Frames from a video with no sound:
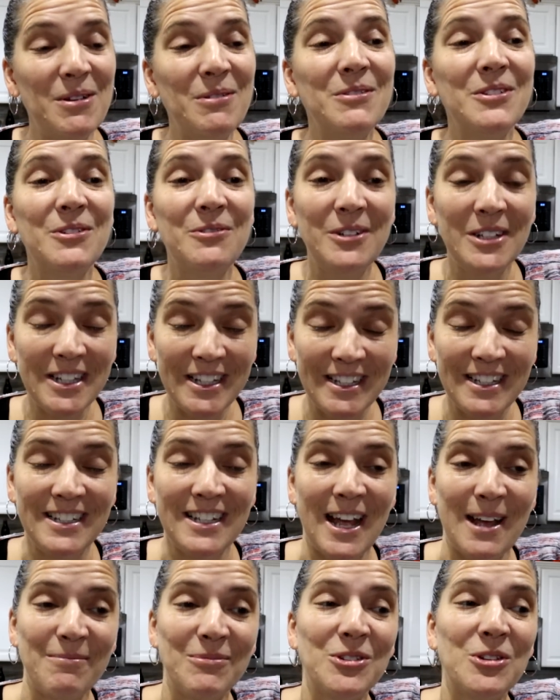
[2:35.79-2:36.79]
It was a really good
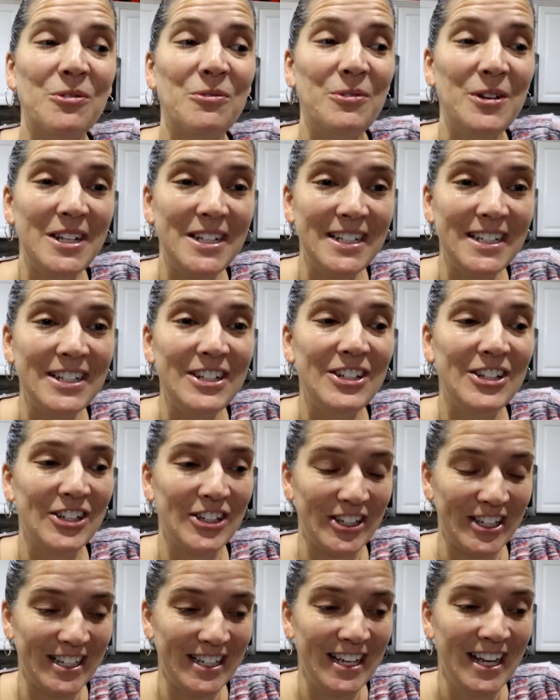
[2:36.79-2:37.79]
time. So we did
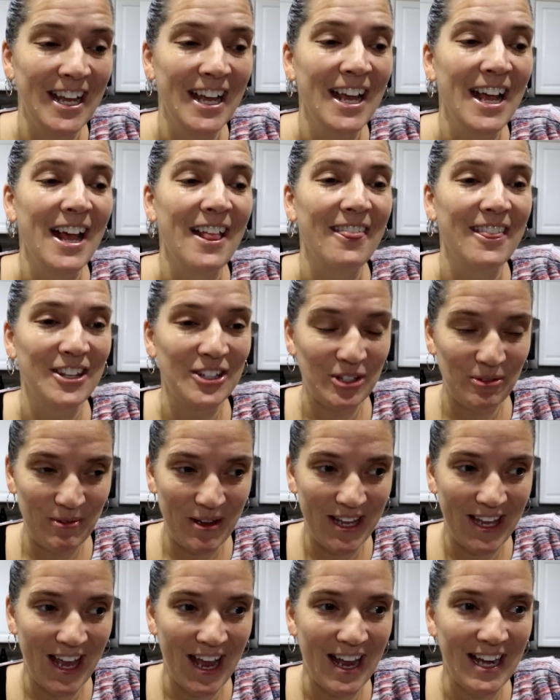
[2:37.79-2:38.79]
good this
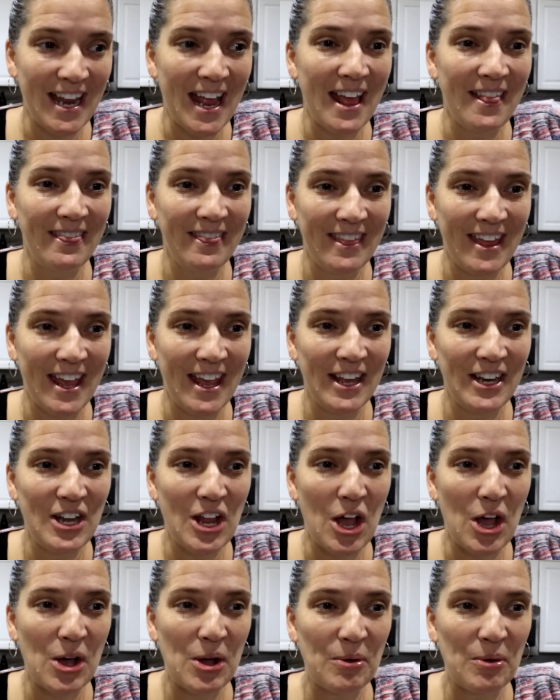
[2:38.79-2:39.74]
weekend. And then